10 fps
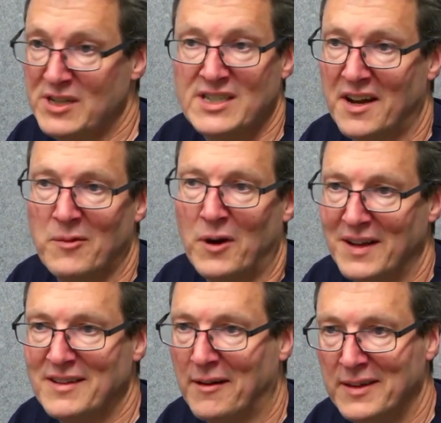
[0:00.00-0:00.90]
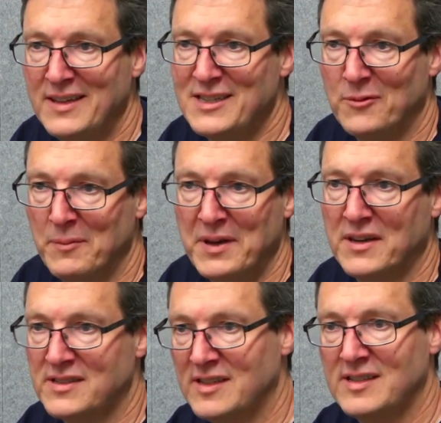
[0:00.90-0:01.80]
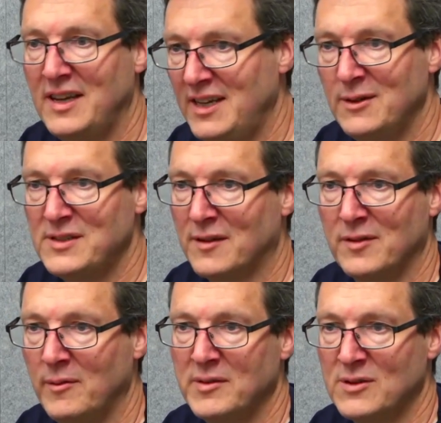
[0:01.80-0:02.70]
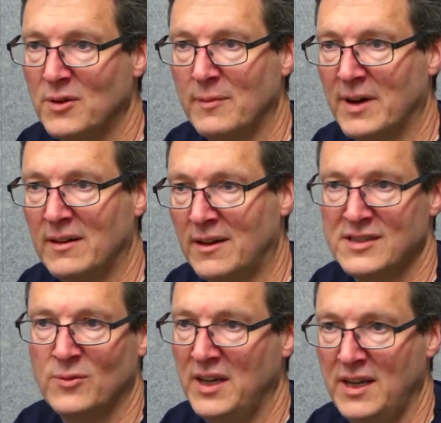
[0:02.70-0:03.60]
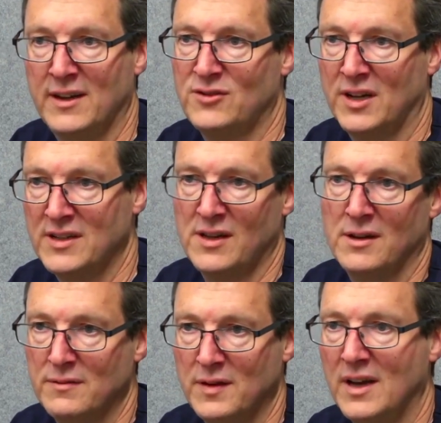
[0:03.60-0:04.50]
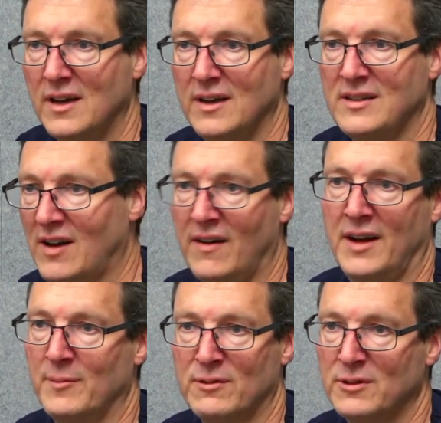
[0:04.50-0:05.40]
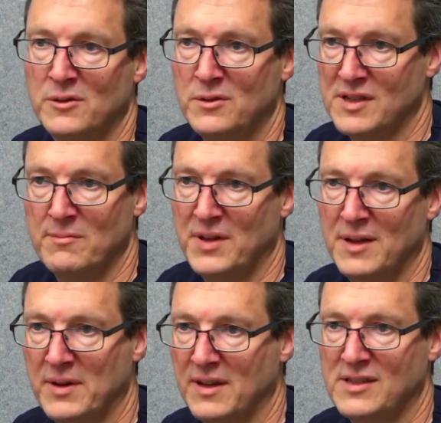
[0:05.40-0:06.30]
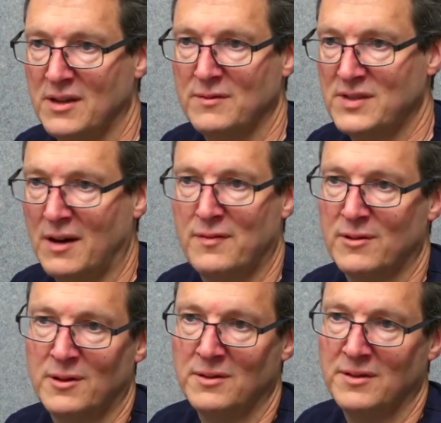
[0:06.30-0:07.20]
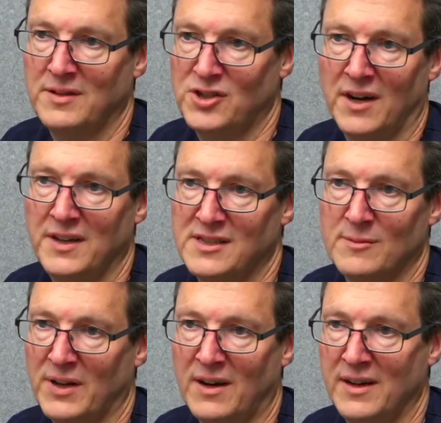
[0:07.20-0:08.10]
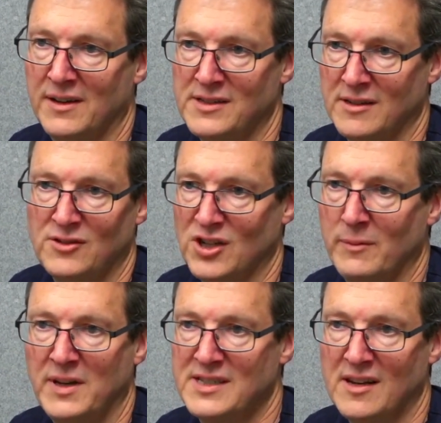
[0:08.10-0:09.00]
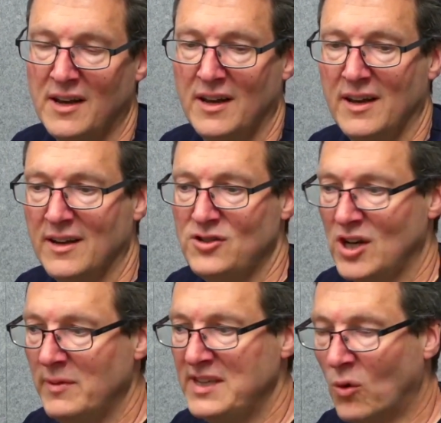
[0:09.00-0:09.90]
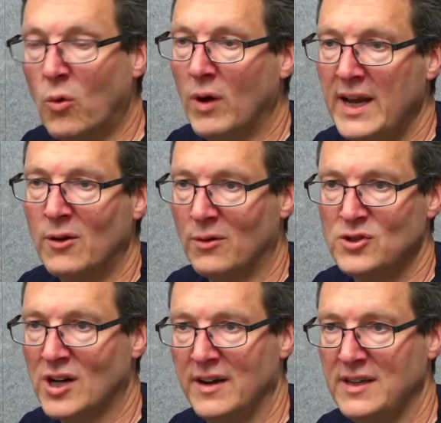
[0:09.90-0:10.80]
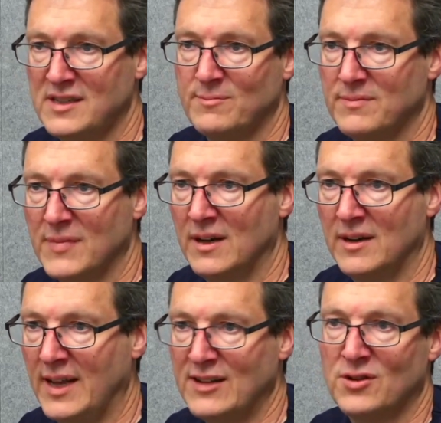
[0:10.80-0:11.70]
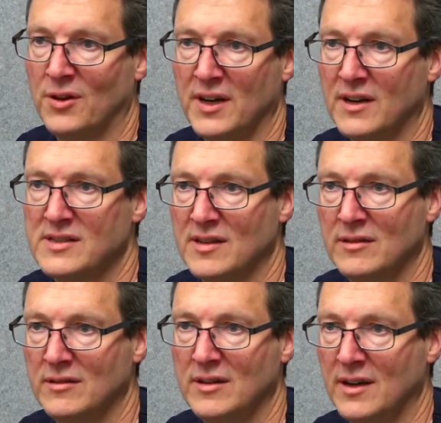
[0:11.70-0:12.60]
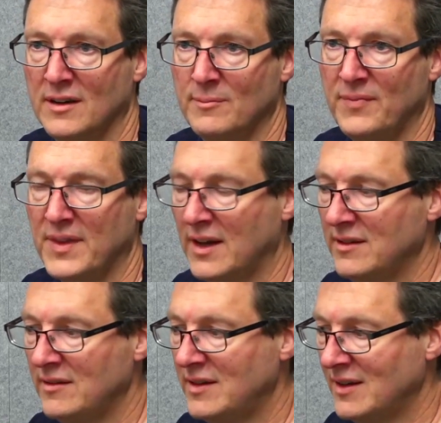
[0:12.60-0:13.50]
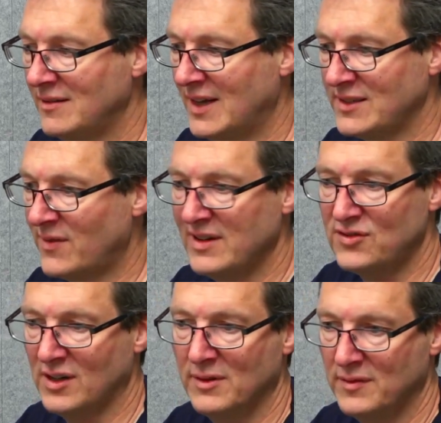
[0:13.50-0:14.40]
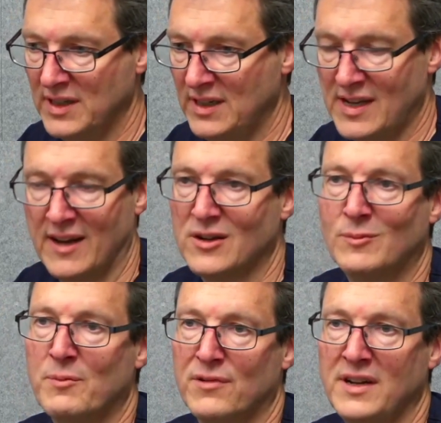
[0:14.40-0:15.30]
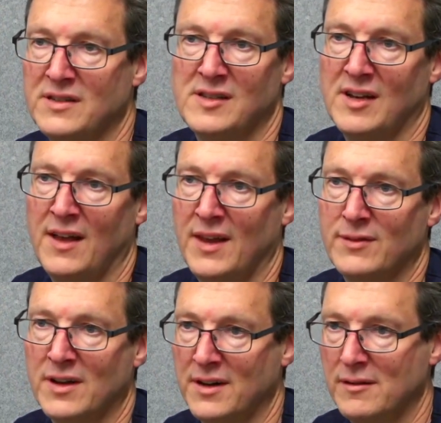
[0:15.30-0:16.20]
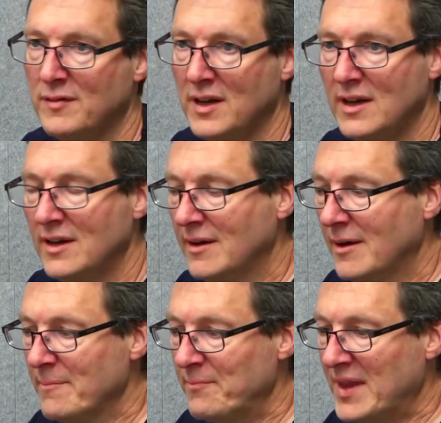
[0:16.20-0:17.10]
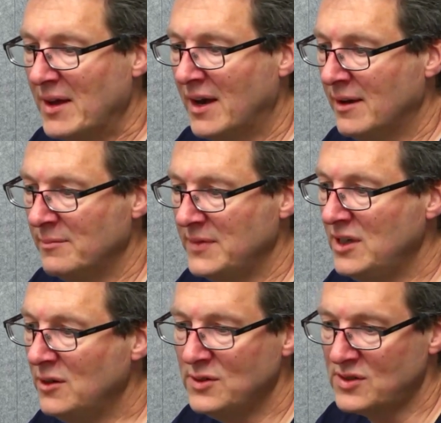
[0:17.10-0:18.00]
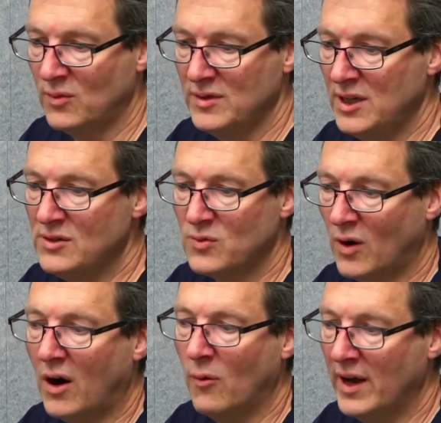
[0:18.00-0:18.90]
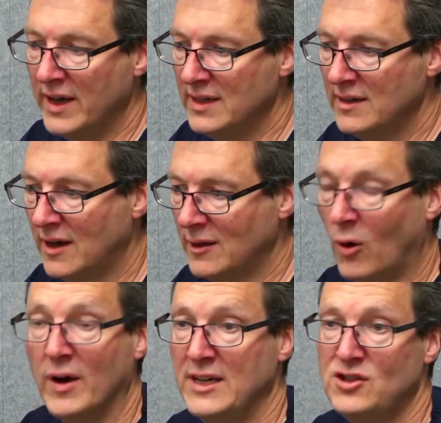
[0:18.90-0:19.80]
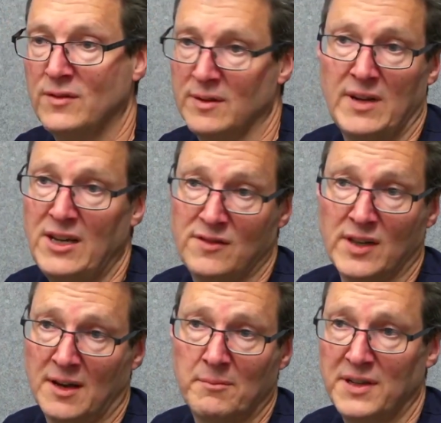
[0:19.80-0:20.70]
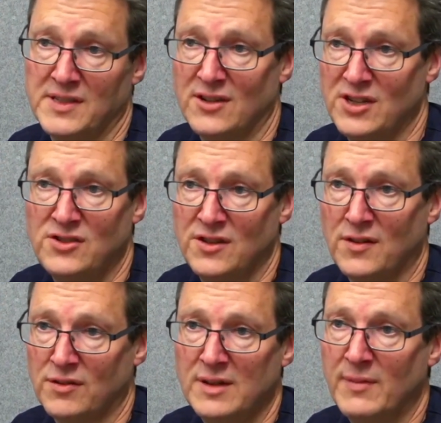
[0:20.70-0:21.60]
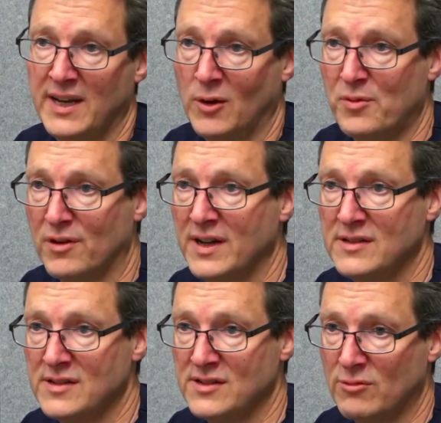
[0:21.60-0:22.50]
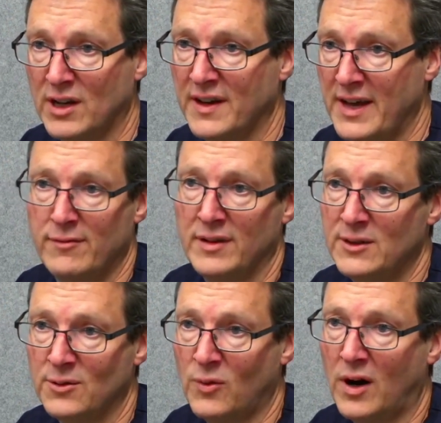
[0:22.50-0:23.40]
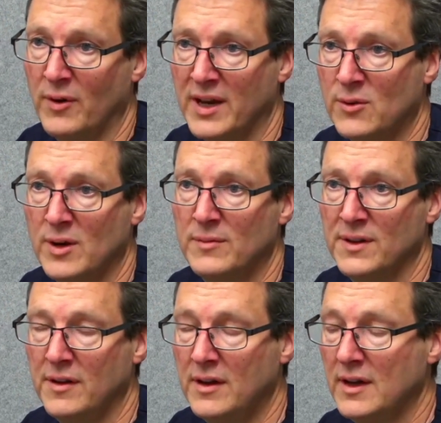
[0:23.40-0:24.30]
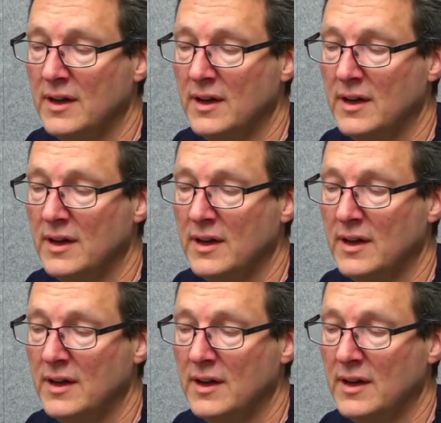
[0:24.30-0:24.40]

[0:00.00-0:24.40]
which is kind of why I dialed into it, because this EU stuff that we were talking about last week, trying to sort of tighten up the rules and be a bit sort of tougher on Chinese suppliers, and Germany's all in on Chinese electronics, and that's very true of the telecom operators there. They've kind of used Huawei a lot. Each of the companies, actually, each of the three main operators has relied heavily on Huawei equipment.